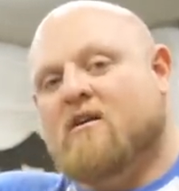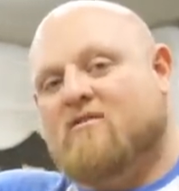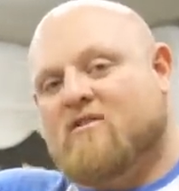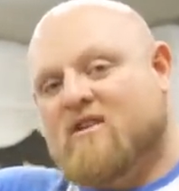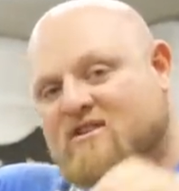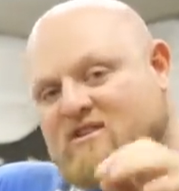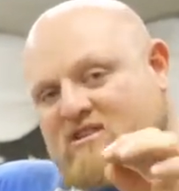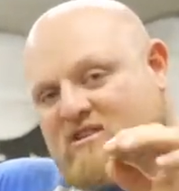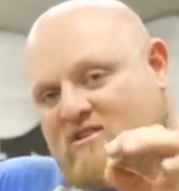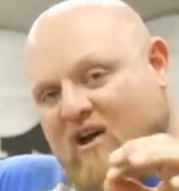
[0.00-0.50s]

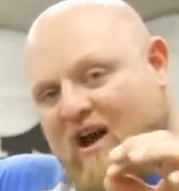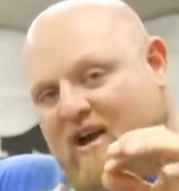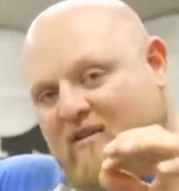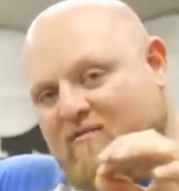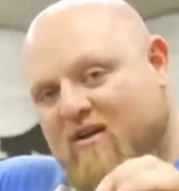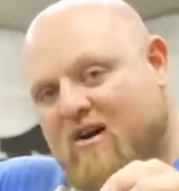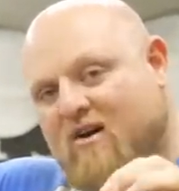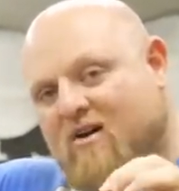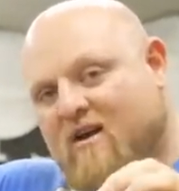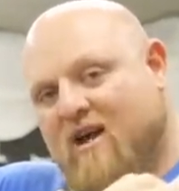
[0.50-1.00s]
This
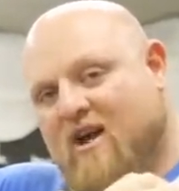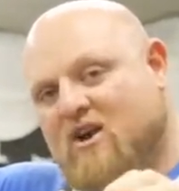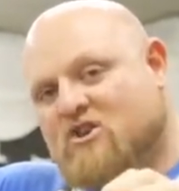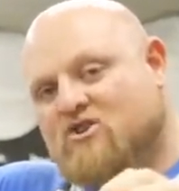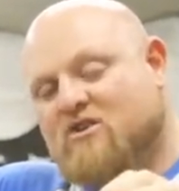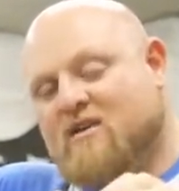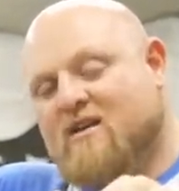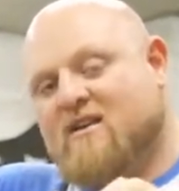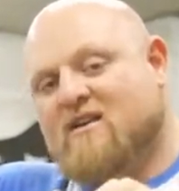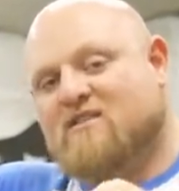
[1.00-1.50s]
slight
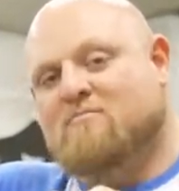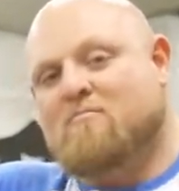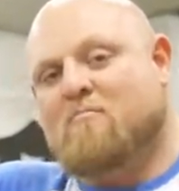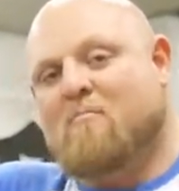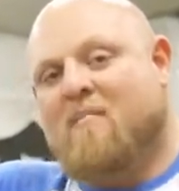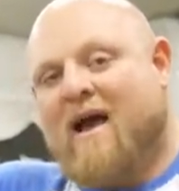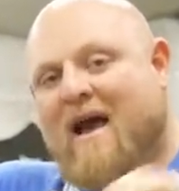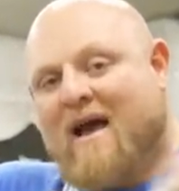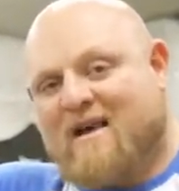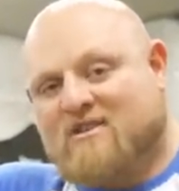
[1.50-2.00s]
variation is
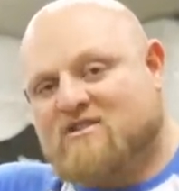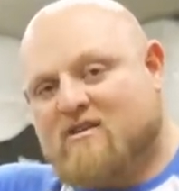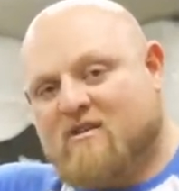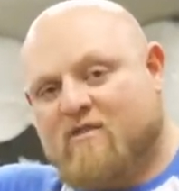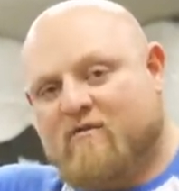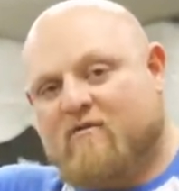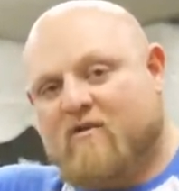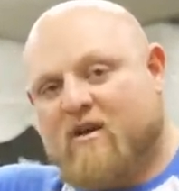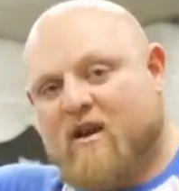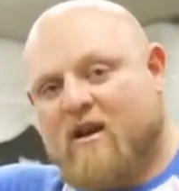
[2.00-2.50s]

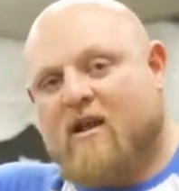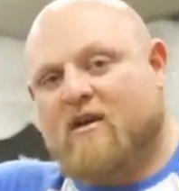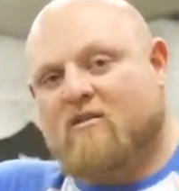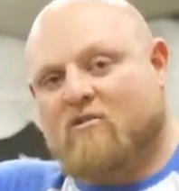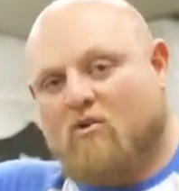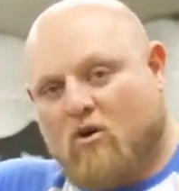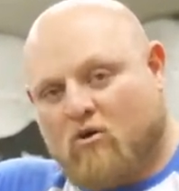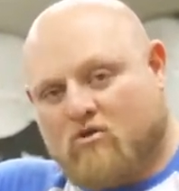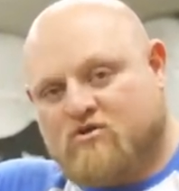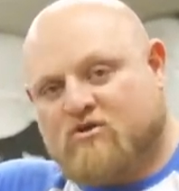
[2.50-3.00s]
massive in a
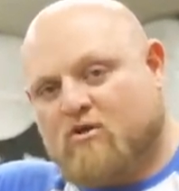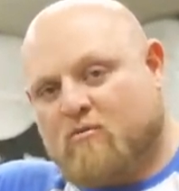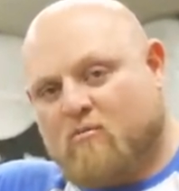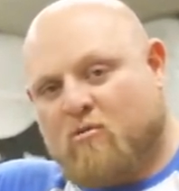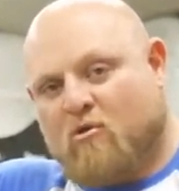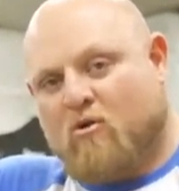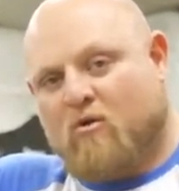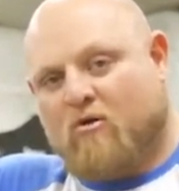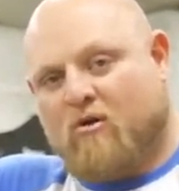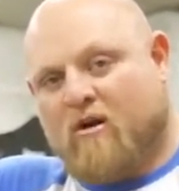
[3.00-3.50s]
long-term
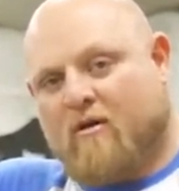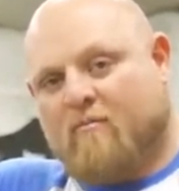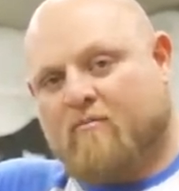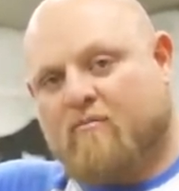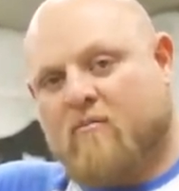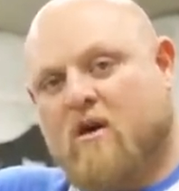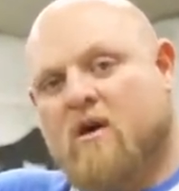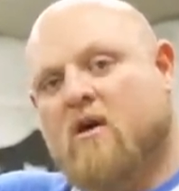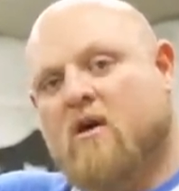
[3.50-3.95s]
program.